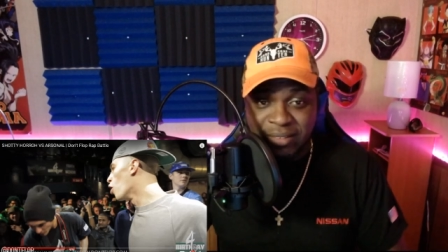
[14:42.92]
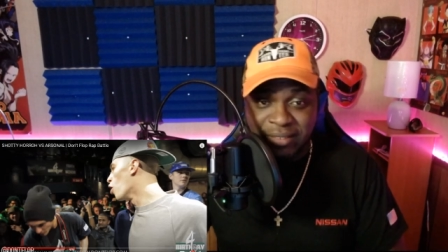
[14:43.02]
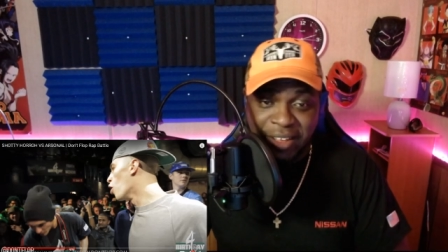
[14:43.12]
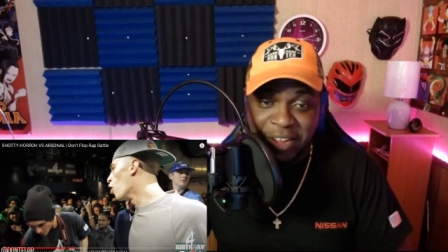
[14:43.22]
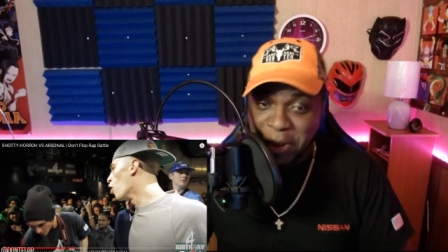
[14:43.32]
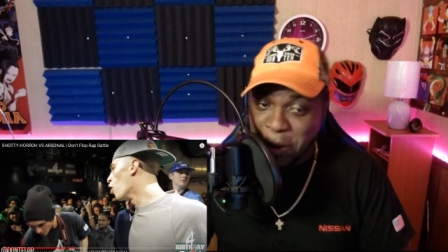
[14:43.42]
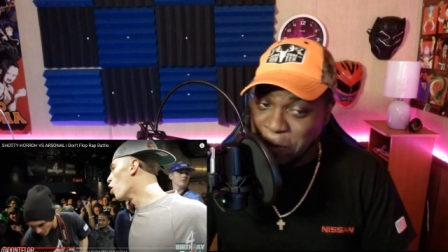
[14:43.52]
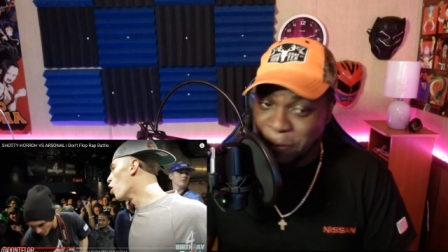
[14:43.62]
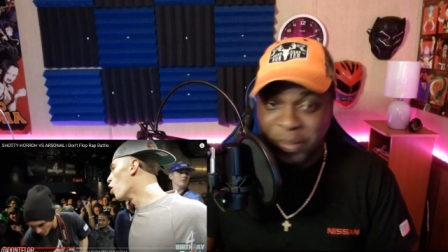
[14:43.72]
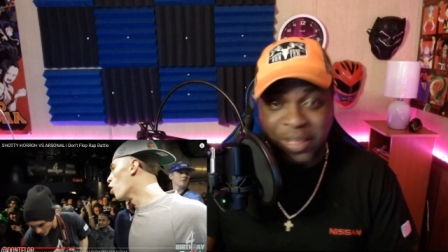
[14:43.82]

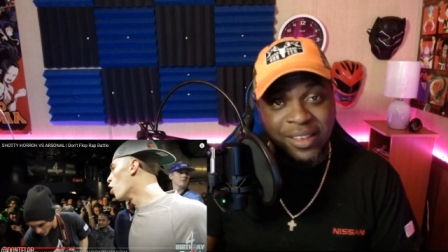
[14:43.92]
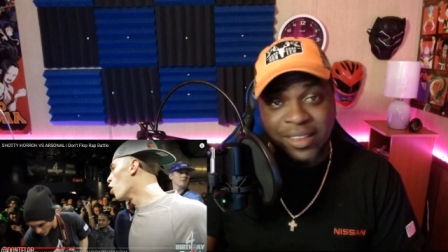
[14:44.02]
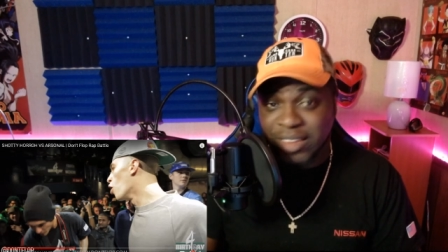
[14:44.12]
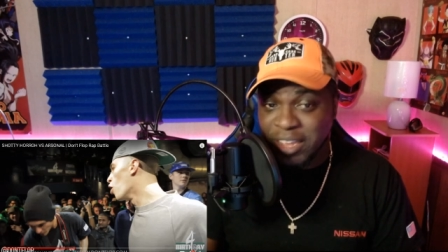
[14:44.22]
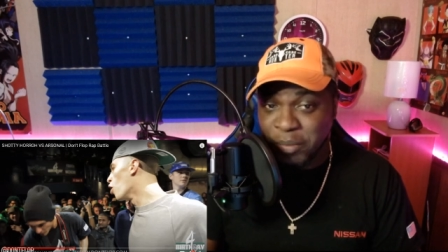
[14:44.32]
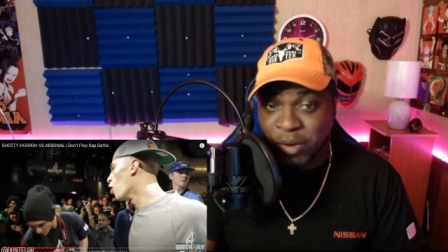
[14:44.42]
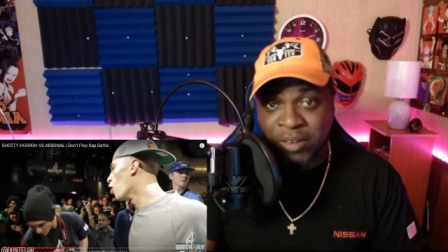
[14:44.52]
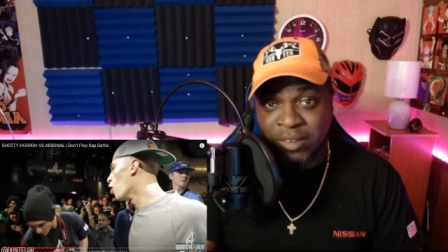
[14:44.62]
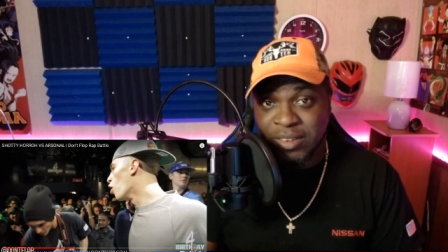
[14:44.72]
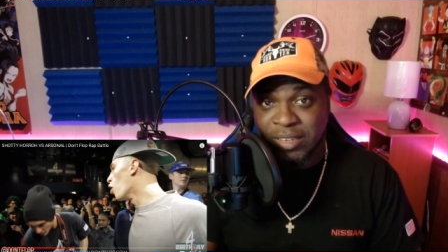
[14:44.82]
Um, yeah,
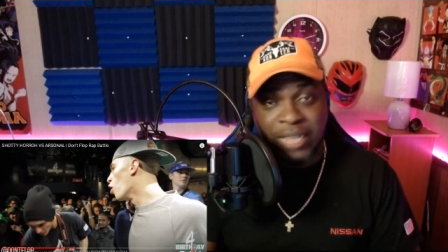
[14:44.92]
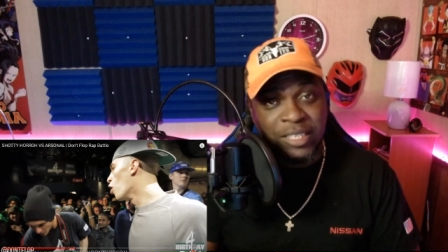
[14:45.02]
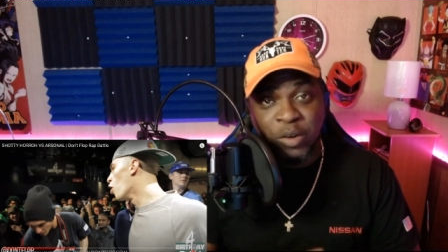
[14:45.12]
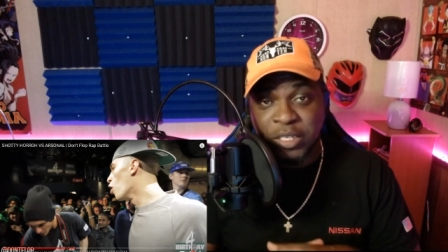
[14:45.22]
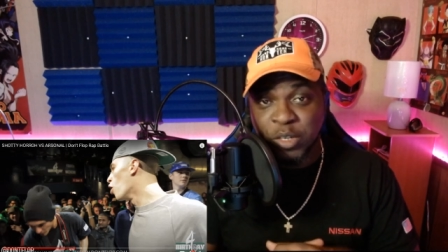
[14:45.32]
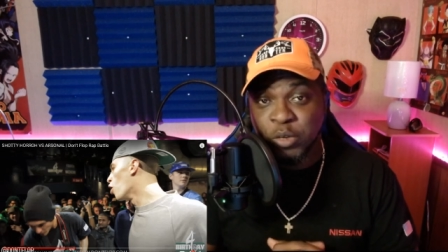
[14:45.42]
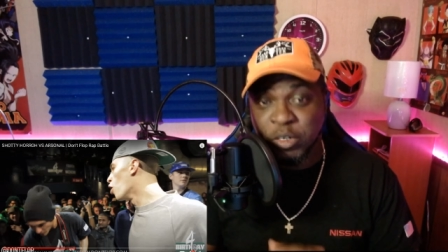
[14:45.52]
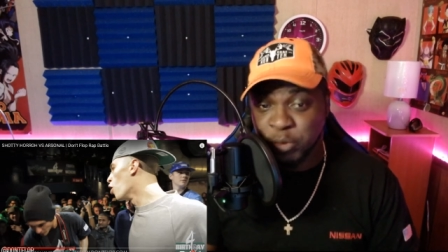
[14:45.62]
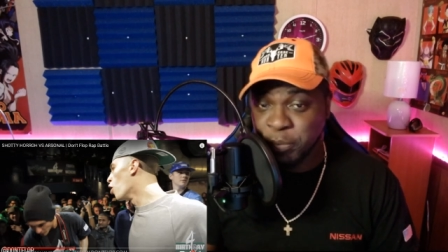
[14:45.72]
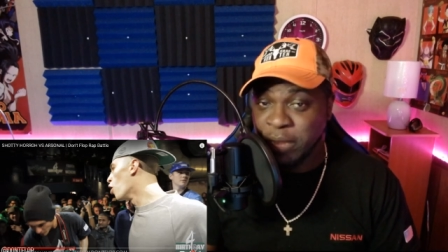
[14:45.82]
bro. I told the dude
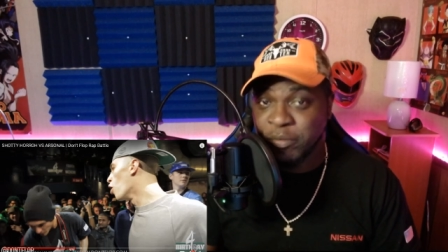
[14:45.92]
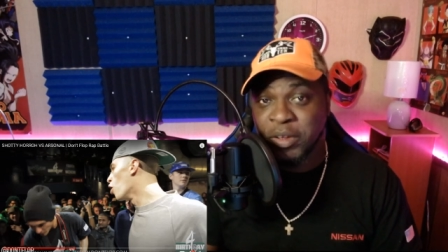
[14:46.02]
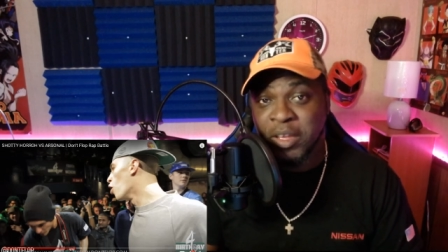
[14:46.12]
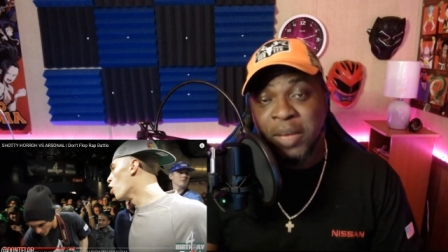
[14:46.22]
disrespectful.